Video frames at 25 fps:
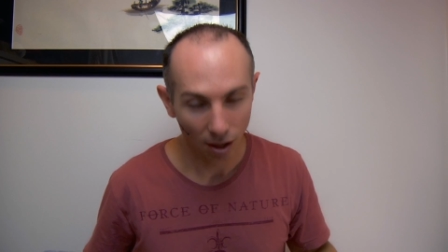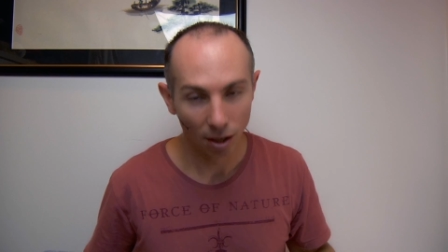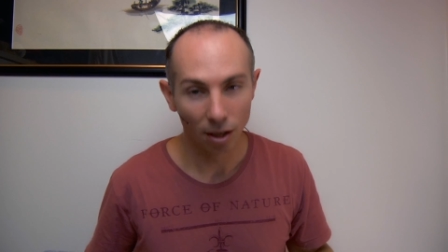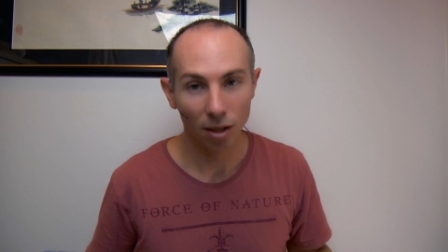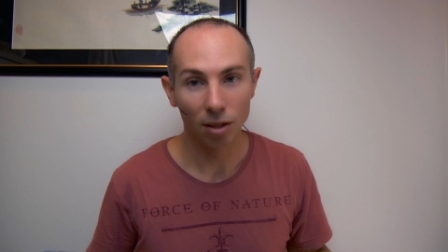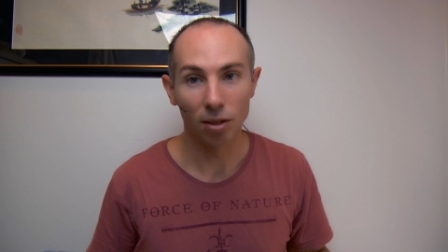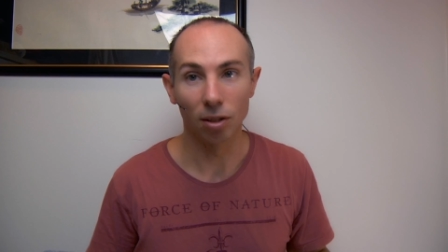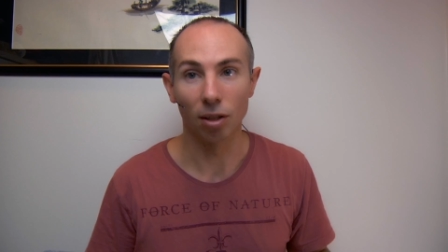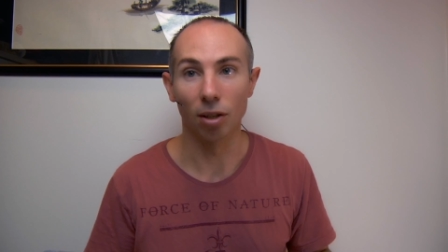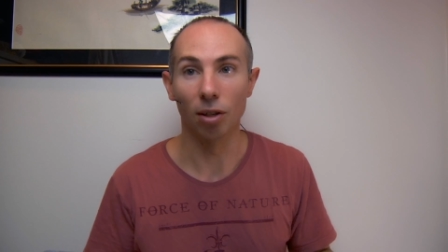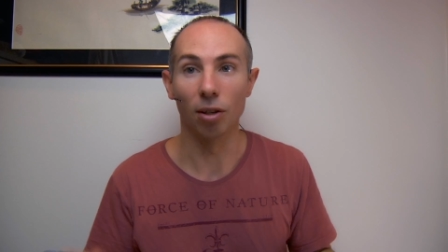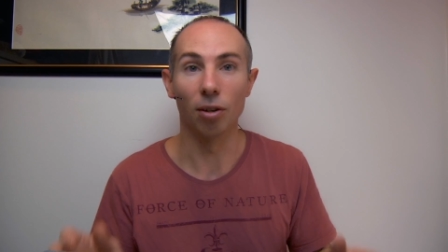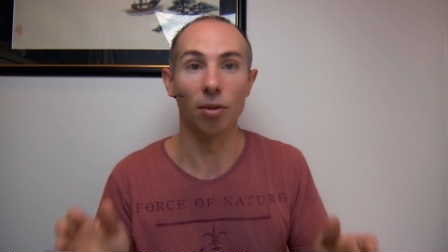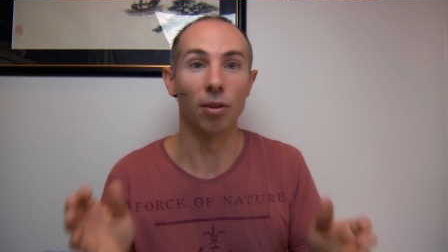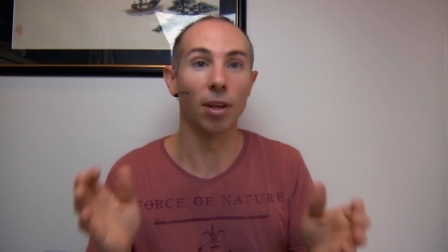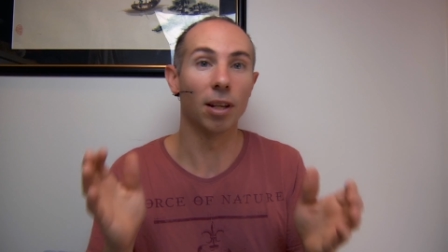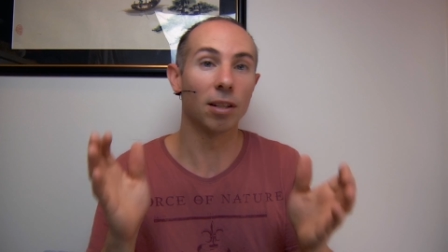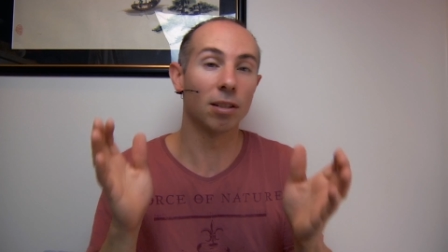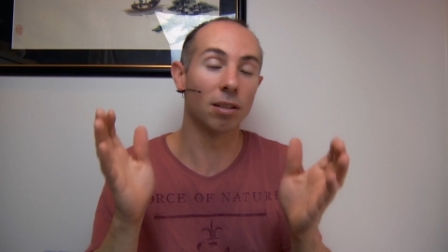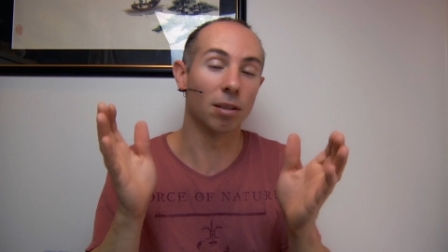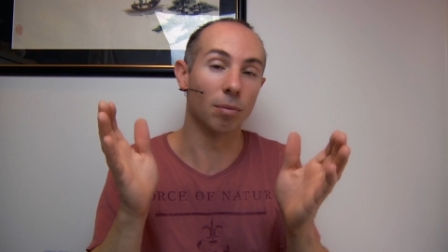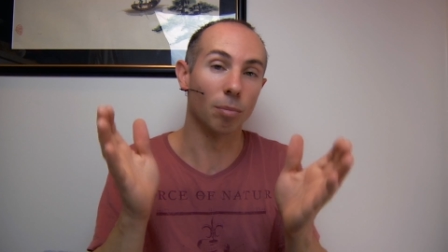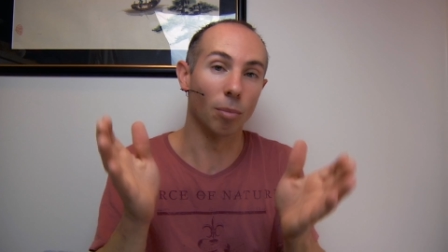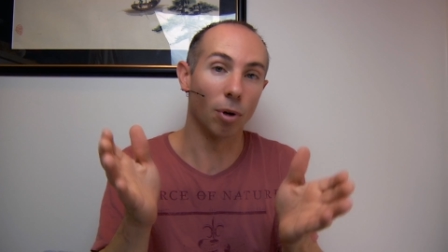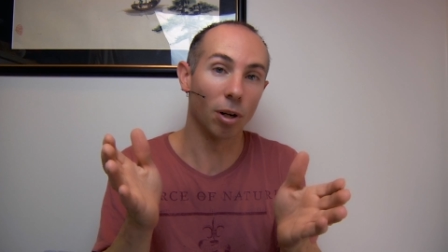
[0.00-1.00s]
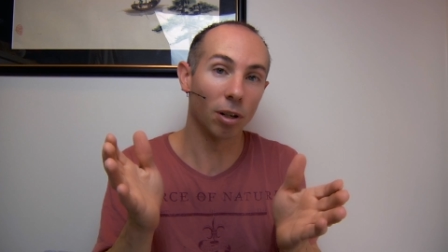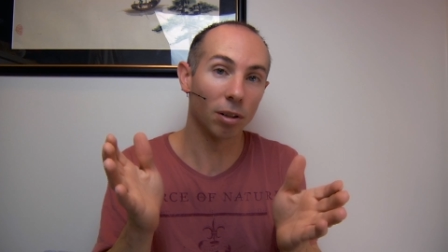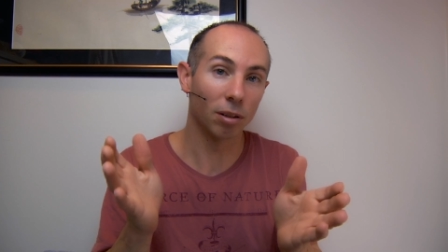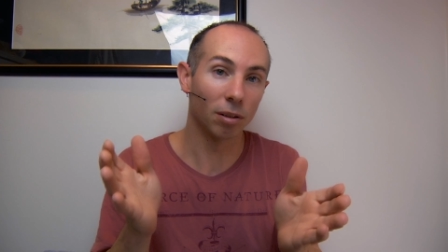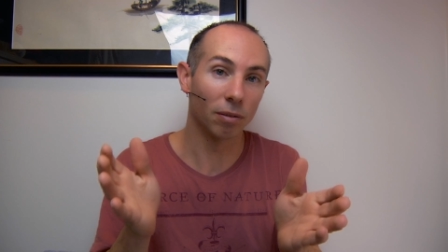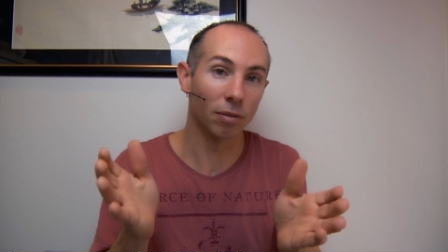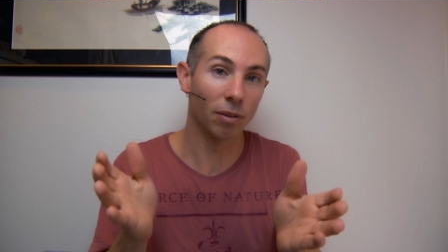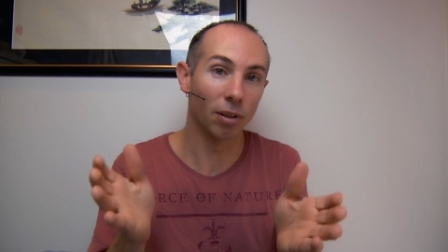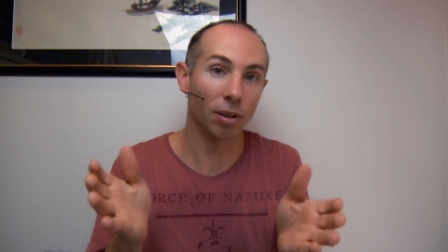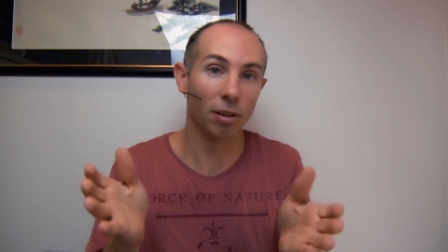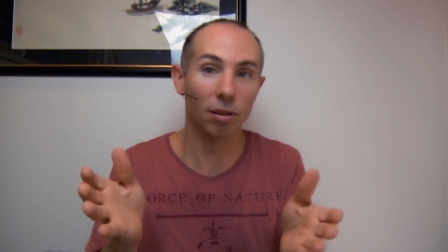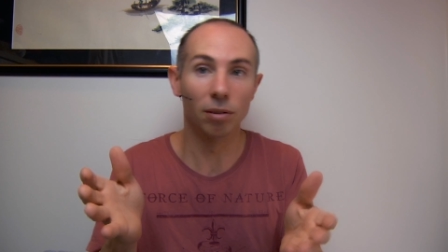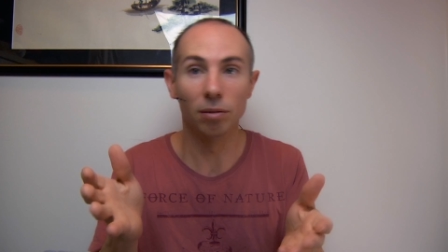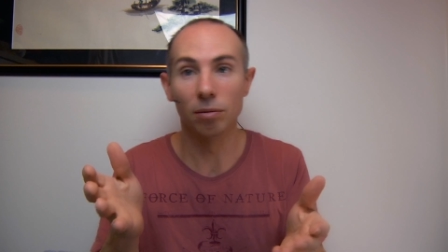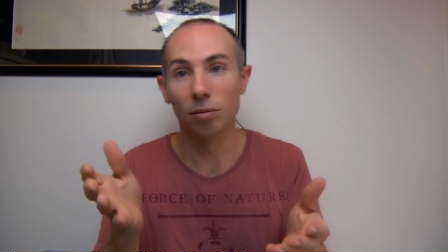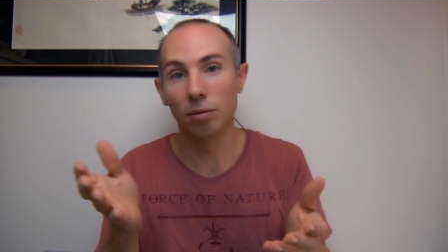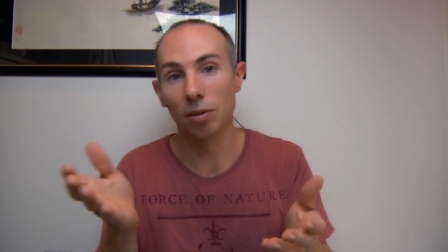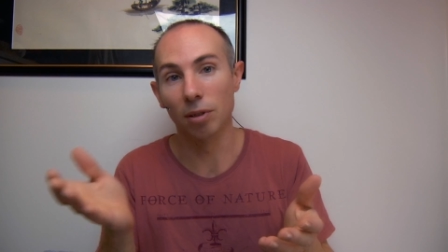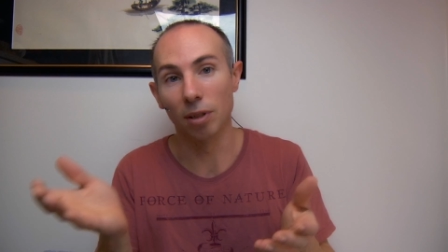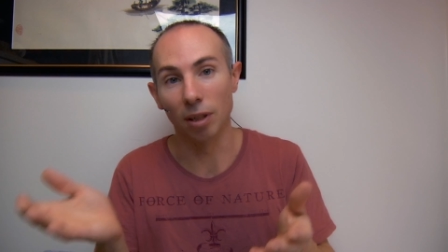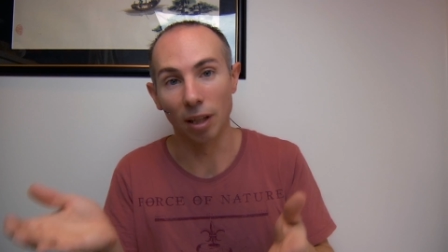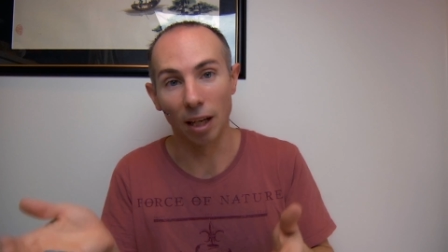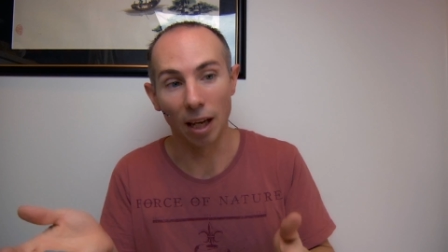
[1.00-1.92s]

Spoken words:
So that's the microphones, the